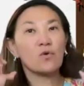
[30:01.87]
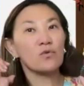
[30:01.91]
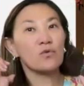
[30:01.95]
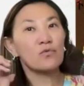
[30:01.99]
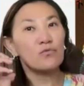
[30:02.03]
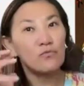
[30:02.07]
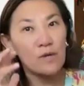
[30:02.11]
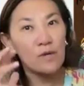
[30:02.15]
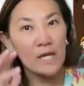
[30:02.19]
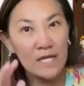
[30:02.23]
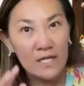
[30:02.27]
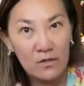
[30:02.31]
a
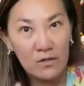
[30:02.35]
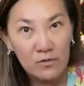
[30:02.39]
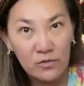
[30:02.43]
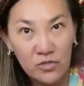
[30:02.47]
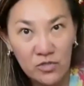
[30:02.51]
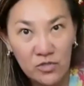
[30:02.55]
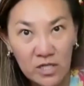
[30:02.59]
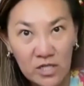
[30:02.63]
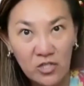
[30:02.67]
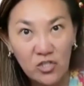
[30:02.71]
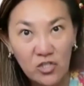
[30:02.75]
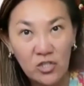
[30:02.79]
radio
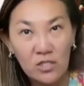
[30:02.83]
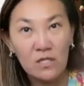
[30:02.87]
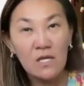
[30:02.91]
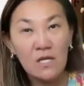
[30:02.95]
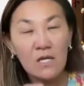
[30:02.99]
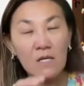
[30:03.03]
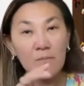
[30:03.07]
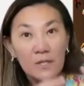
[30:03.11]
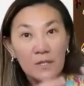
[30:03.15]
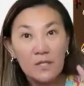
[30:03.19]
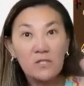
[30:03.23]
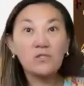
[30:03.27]
station,
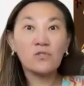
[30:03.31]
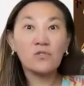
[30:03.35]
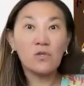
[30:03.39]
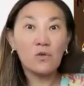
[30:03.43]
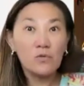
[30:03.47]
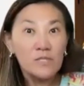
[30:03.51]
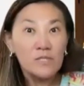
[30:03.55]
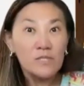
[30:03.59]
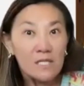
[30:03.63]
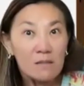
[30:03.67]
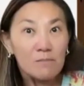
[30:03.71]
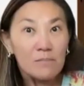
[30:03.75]
because
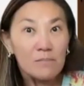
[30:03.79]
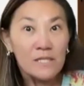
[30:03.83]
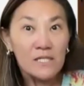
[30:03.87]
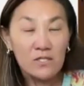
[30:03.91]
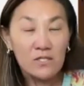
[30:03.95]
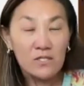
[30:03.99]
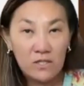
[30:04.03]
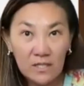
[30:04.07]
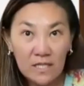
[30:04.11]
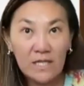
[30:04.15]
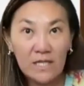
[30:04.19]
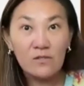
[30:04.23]
those companies
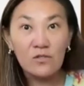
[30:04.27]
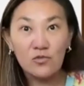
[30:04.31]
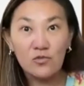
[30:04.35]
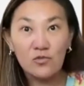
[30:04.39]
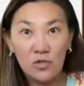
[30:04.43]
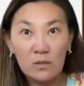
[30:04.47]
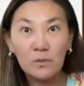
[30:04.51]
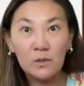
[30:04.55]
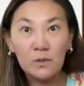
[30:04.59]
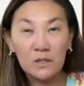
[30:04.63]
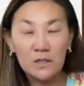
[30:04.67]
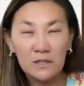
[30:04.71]
could get into
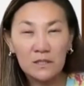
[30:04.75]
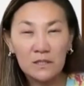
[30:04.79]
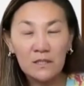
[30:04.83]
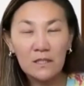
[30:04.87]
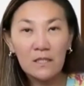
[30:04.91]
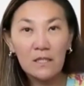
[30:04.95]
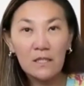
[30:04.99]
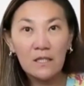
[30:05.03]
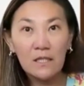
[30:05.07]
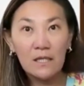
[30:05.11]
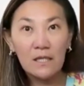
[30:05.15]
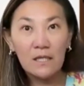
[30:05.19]
trouble,
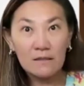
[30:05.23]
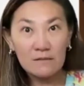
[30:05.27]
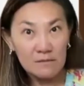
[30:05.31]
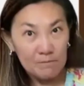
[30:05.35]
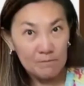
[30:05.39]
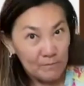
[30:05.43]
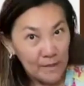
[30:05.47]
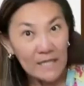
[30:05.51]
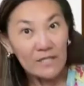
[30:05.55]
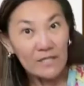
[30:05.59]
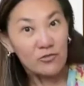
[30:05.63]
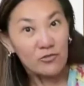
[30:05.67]

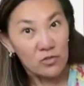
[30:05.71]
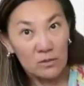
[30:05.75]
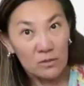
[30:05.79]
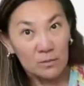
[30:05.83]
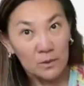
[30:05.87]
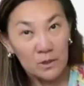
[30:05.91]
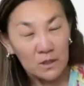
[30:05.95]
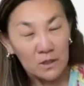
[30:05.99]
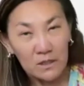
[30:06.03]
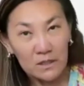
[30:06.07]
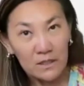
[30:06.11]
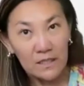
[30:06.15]
big
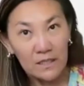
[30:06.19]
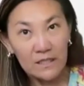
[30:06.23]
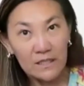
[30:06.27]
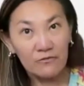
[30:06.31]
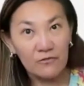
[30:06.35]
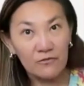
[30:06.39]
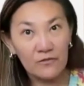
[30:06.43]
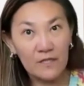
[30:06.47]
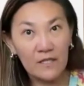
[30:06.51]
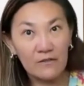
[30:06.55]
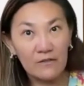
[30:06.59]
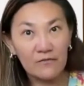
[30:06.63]
trouble,
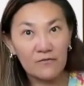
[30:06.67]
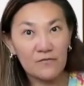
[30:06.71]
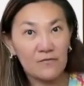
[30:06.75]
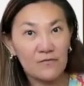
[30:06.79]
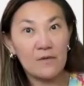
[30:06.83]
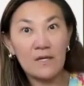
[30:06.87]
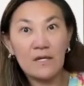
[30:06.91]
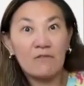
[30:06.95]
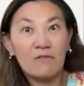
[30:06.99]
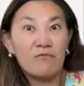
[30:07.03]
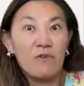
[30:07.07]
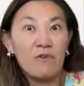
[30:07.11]
if
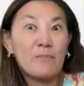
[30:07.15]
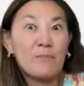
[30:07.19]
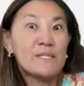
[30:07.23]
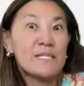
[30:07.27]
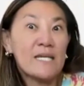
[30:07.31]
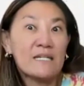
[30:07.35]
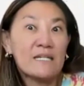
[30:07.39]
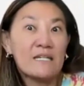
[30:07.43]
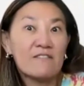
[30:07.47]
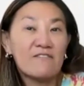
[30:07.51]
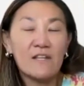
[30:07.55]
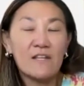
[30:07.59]
a
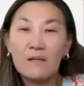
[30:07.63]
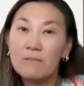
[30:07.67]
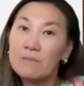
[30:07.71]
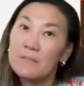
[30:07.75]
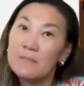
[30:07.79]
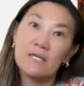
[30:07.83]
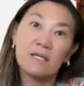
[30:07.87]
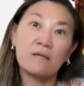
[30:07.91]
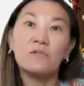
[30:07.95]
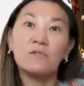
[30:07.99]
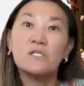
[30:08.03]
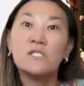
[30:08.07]
representative like
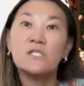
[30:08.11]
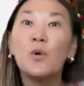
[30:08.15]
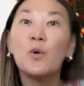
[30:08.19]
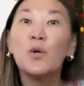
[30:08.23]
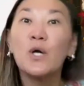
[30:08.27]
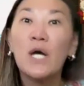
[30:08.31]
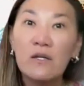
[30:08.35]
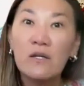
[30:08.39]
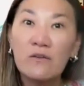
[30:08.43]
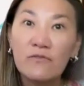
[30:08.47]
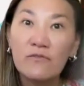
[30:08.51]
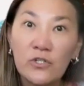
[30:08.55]
me spoke
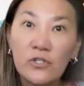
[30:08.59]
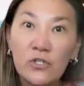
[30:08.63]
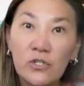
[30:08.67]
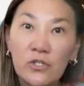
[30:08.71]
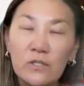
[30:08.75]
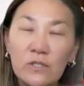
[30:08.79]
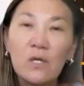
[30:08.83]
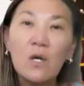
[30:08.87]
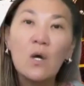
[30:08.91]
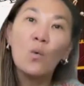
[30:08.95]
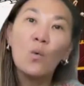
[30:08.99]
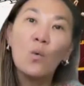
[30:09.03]
out of
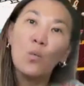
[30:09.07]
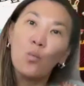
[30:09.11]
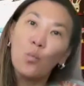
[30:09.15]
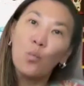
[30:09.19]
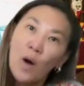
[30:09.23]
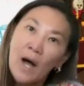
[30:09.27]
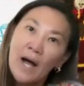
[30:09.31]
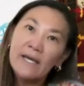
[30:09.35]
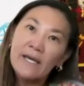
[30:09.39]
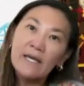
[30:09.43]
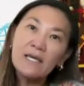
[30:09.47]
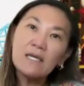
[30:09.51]
turn.
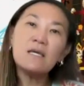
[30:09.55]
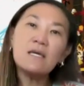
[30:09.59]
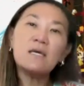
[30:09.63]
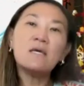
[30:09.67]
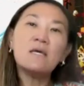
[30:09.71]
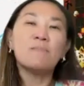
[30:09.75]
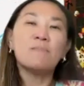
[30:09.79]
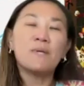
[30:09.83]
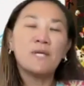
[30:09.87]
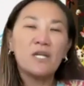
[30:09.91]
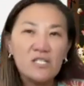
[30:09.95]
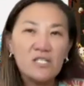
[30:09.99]
Why?
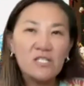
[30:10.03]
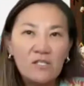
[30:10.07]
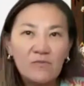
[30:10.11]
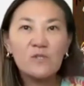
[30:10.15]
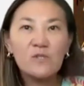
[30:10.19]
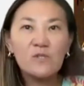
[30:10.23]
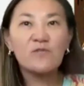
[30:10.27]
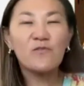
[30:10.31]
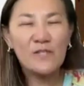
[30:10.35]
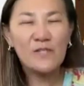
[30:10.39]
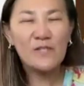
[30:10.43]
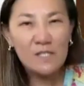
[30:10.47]
Because there
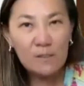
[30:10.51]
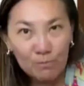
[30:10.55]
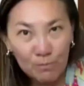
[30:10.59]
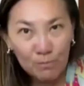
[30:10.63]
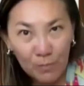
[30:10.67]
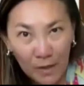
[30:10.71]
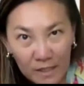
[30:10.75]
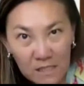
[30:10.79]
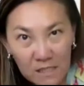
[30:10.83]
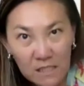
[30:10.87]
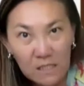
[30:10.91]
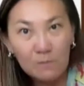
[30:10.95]
was
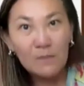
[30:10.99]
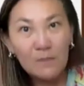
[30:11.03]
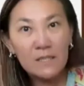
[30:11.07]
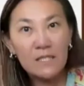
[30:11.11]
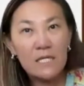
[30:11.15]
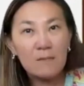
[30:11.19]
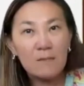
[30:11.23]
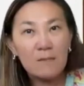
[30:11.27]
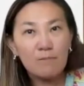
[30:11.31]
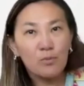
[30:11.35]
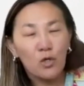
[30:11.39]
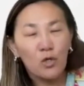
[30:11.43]

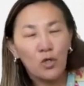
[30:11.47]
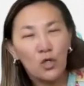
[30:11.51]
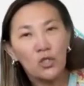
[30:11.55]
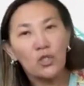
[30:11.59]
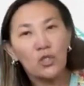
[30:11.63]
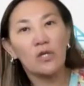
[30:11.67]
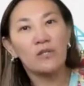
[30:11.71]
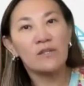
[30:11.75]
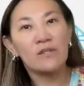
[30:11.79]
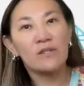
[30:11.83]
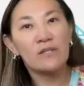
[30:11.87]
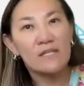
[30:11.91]
responsibility put
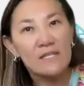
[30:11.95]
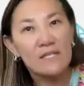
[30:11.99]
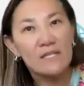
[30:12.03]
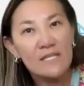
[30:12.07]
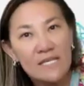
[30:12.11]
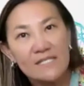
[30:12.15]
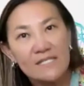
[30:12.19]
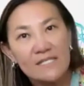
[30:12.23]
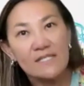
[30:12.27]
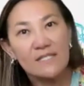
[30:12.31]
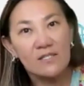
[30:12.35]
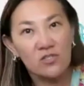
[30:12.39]
on
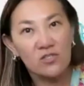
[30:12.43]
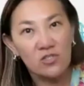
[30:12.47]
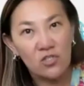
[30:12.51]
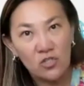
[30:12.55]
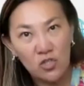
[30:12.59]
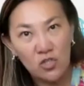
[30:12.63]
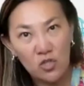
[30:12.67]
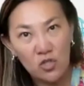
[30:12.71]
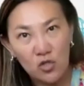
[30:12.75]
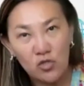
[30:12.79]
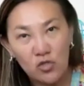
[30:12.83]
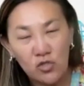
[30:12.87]
these
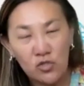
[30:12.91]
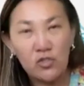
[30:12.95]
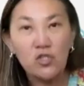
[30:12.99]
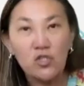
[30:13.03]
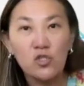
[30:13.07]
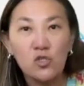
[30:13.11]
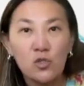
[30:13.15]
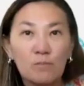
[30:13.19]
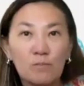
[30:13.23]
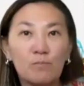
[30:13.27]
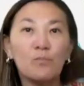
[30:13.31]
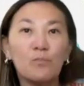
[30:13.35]
institutions
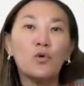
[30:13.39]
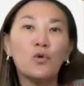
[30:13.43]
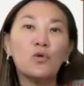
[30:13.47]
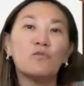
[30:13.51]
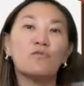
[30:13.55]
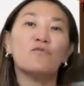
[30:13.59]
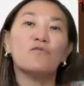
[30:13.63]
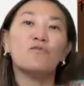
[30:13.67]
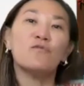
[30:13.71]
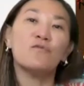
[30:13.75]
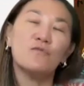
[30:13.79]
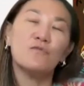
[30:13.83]
to put
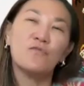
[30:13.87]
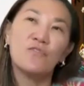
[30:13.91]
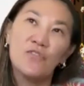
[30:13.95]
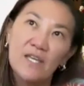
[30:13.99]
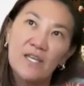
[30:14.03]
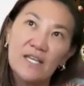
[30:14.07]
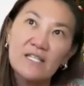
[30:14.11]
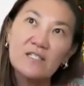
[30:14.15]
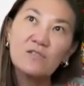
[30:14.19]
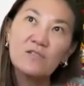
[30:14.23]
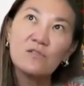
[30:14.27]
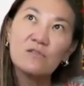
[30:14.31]

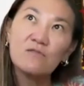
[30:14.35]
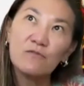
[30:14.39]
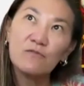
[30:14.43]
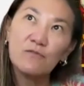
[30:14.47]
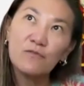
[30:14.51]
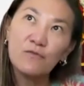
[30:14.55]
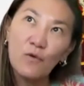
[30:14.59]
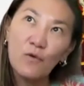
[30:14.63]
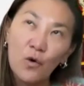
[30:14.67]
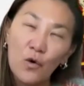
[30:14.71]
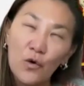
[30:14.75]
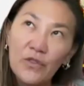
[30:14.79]
things
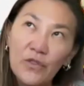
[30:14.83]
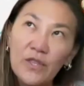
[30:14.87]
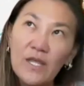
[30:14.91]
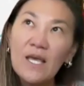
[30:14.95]
forth